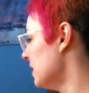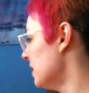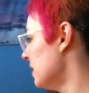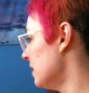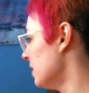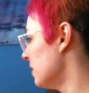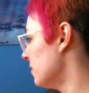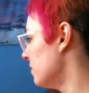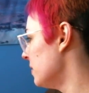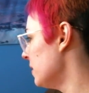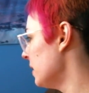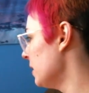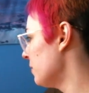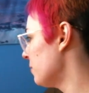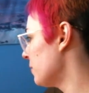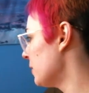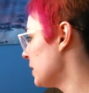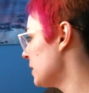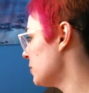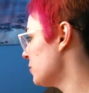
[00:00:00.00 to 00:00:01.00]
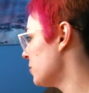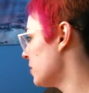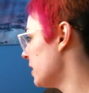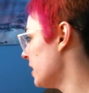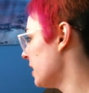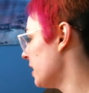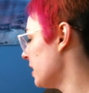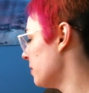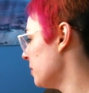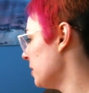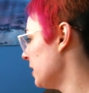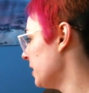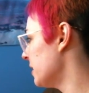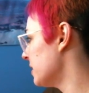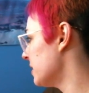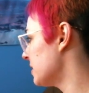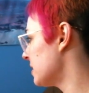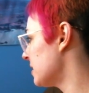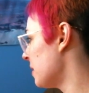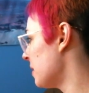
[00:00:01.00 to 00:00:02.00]
very frustrating because
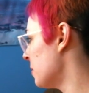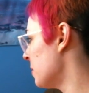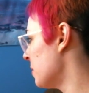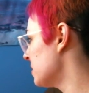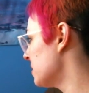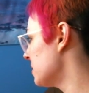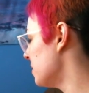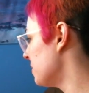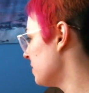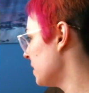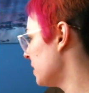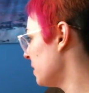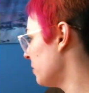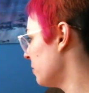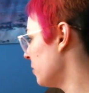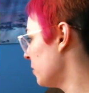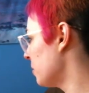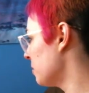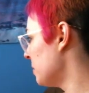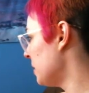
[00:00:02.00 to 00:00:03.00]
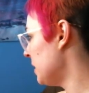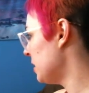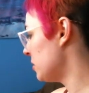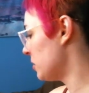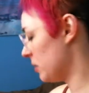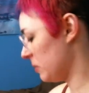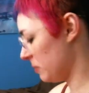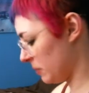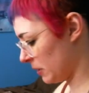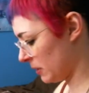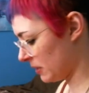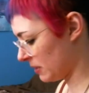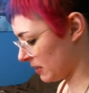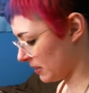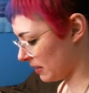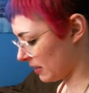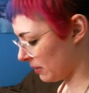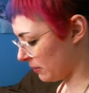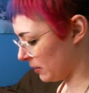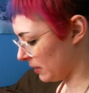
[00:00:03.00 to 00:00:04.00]
I'm also a very warm-natured person that
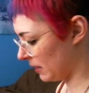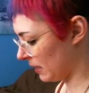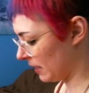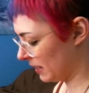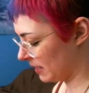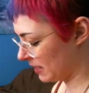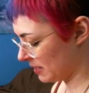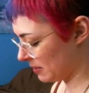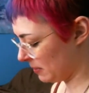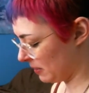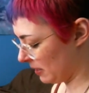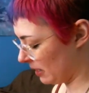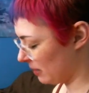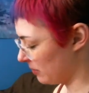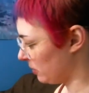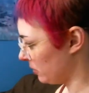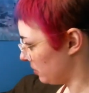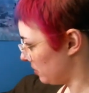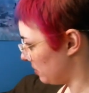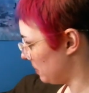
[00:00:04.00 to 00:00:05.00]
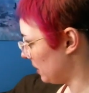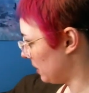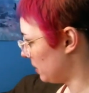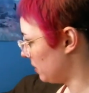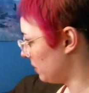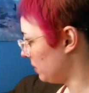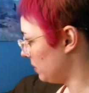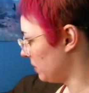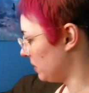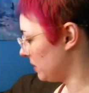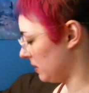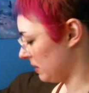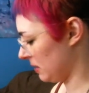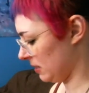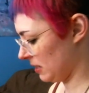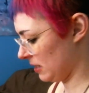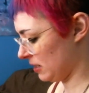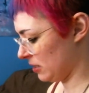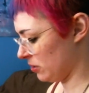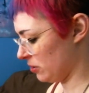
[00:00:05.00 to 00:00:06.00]
would like to be able to be cold and
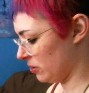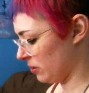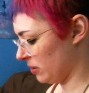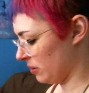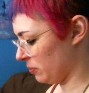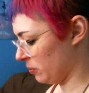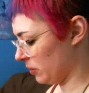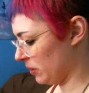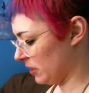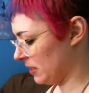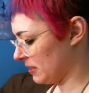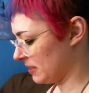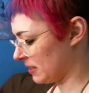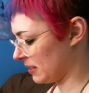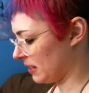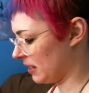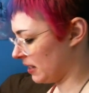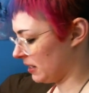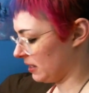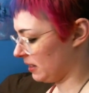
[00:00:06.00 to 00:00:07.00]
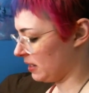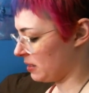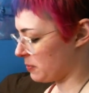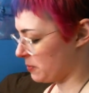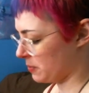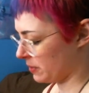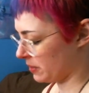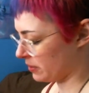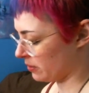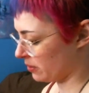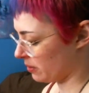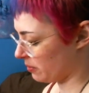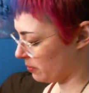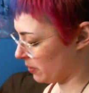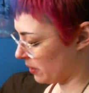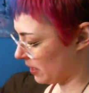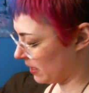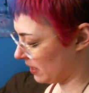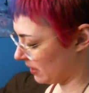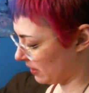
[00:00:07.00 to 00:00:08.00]
enjoy the breeze and huddle up under a
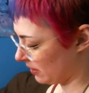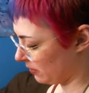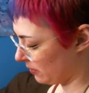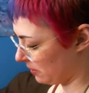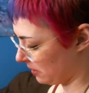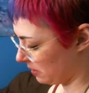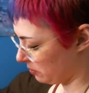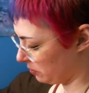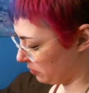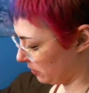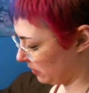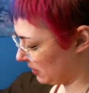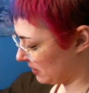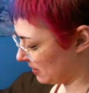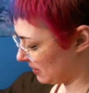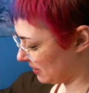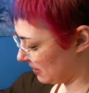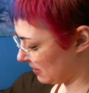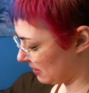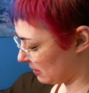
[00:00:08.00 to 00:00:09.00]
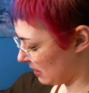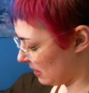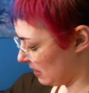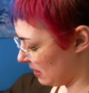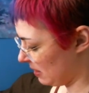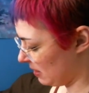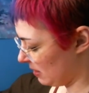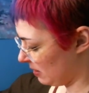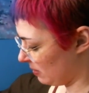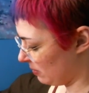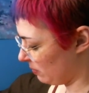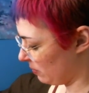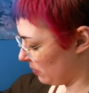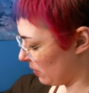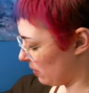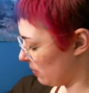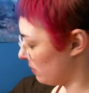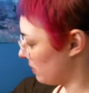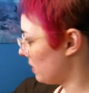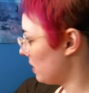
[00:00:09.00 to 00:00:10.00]
blanket while the breeze is
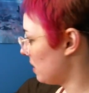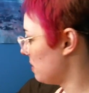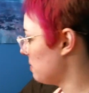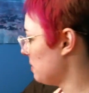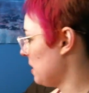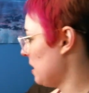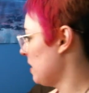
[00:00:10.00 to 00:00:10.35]
blowing on me.